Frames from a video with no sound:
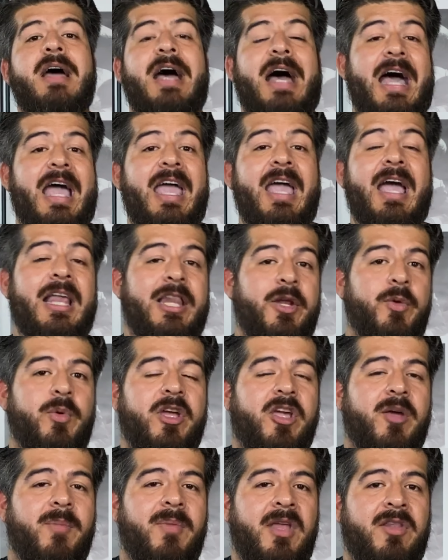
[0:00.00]
I highly
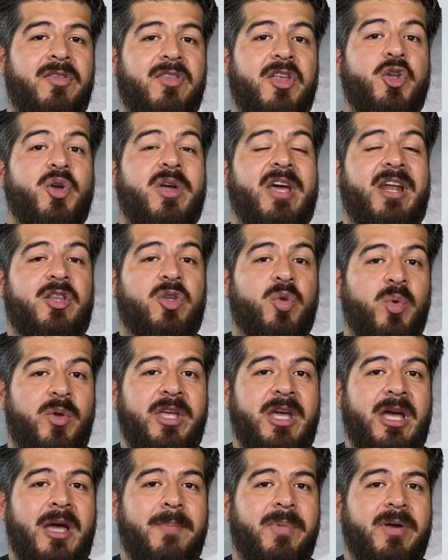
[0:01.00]
recommend that you get a
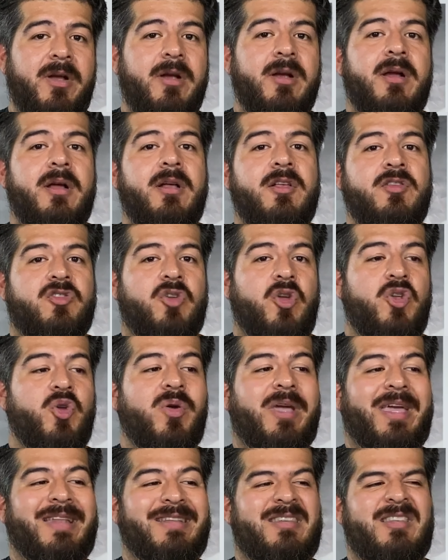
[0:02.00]
tuning app so you
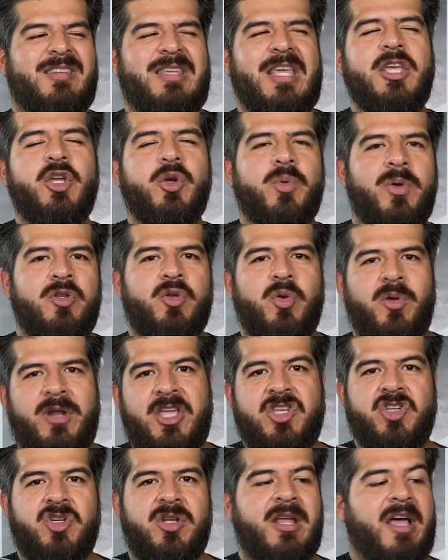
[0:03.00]
can see your
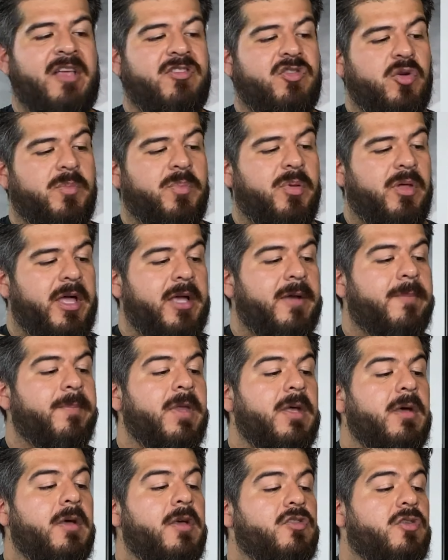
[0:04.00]
intonation as you're playing.
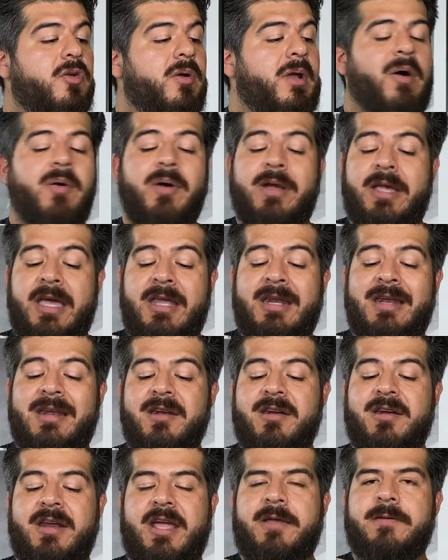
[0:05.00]
So now again,
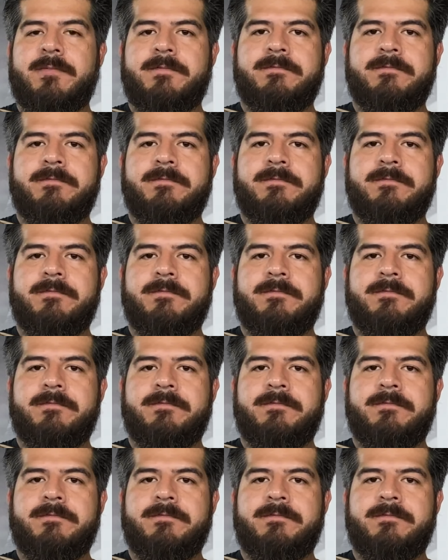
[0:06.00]
re.